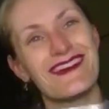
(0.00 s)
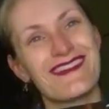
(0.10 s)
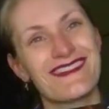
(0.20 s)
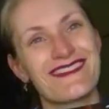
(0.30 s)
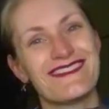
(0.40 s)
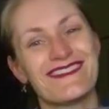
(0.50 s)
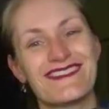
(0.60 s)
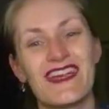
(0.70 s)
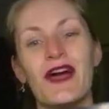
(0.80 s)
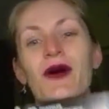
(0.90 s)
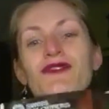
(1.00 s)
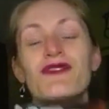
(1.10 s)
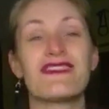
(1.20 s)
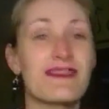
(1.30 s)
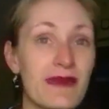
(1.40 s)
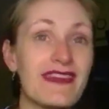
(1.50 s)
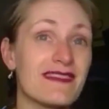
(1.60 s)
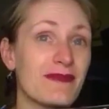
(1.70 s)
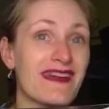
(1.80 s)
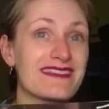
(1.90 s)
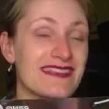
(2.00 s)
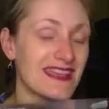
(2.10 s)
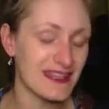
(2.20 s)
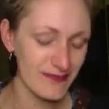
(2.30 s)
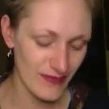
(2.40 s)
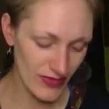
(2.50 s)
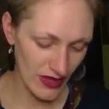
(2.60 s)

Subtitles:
articles for this amazing magazine.